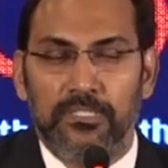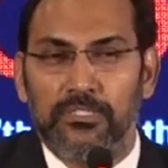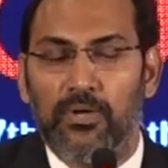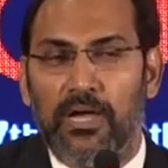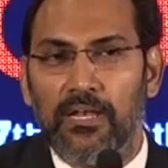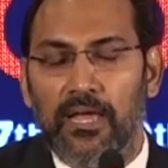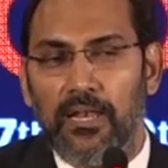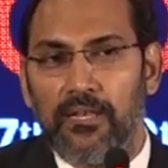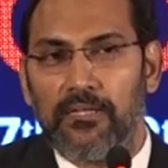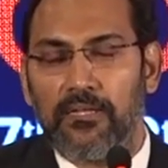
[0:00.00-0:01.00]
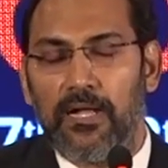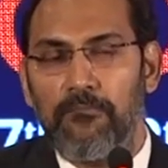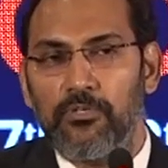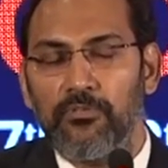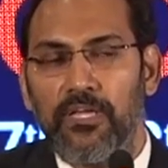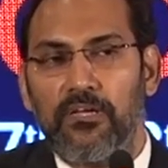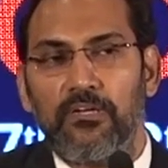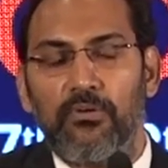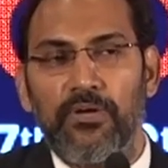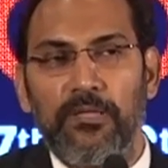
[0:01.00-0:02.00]
So I'll come to the
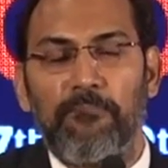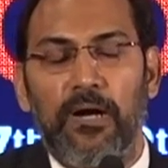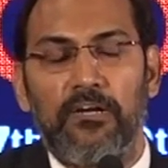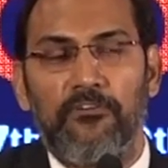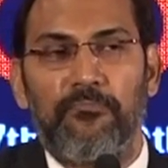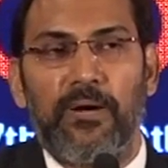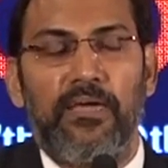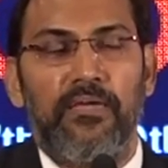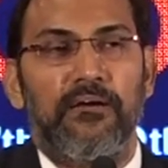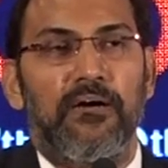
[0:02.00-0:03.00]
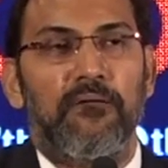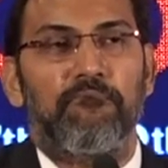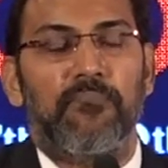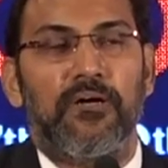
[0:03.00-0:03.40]
concluding part of my